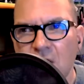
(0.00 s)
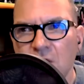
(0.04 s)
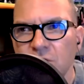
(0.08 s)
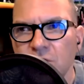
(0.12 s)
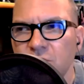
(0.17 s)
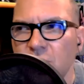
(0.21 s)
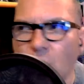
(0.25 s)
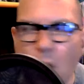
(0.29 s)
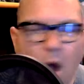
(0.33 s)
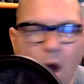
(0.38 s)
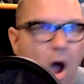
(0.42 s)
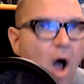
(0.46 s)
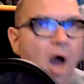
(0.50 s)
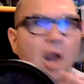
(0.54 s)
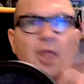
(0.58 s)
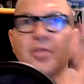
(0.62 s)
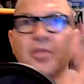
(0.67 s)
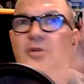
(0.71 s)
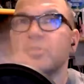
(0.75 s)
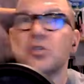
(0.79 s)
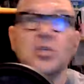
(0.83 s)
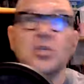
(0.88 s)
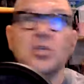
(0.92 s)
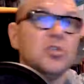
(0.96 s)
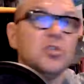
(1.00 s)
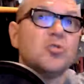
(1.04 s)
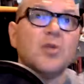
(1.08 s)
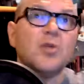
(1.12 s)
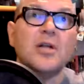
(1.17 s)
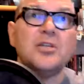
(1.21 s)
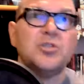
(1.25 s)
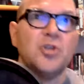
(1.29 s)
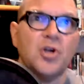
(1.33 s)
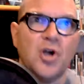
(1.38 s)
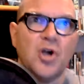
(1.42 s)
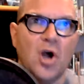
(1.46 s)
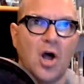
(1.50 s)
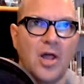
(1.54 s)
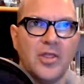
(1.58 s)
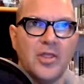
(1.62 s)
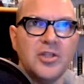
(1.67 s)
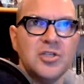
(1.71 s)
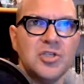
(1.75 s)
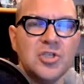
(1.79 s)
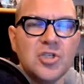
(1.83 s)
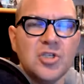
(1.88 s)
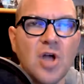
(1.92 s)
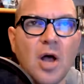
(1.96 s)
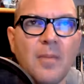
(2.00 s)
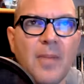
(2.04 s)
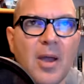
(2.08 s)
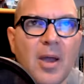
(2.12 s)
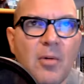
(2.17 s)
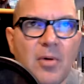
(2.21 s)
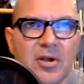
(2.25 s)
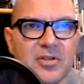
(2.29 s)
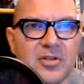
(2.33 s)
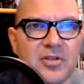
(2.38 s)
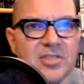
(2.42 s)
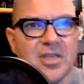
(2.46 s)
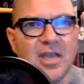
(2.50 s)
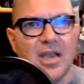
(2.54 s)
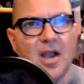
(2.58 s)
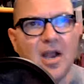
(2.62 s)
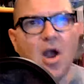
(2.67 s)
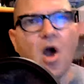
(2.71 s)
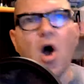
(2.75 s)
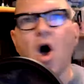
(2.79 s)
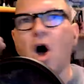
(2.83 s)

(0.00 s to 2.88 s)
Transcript: So right. all of those constraints are gone. This is all by way of saying